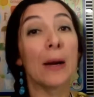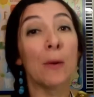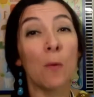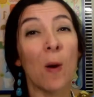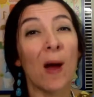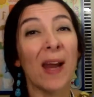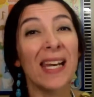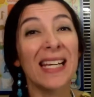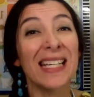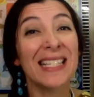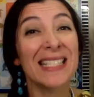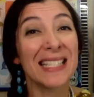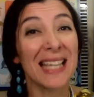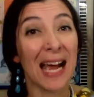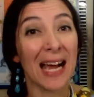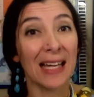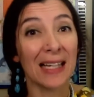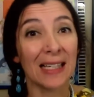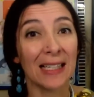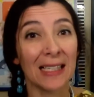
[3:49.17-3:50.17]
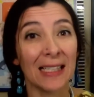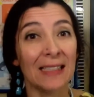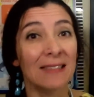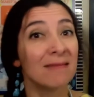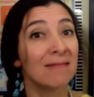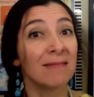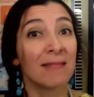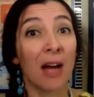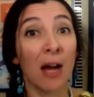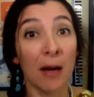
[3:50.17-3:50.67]
what exactly
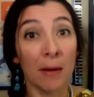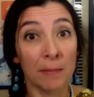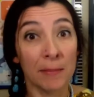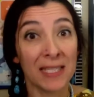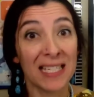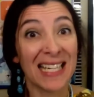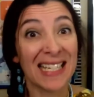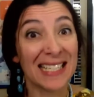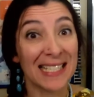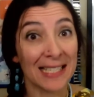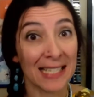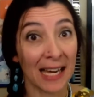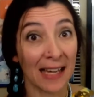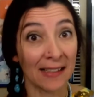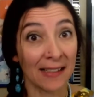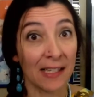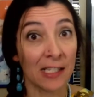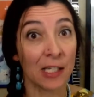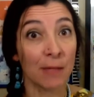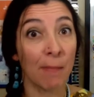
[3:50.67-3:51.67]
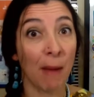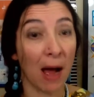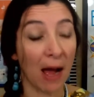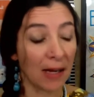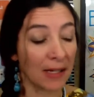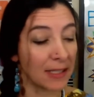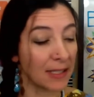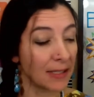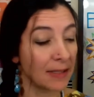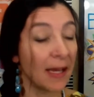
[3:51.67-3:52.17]
comes inside this
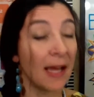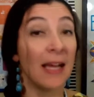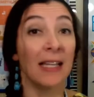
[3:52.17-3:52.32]
box?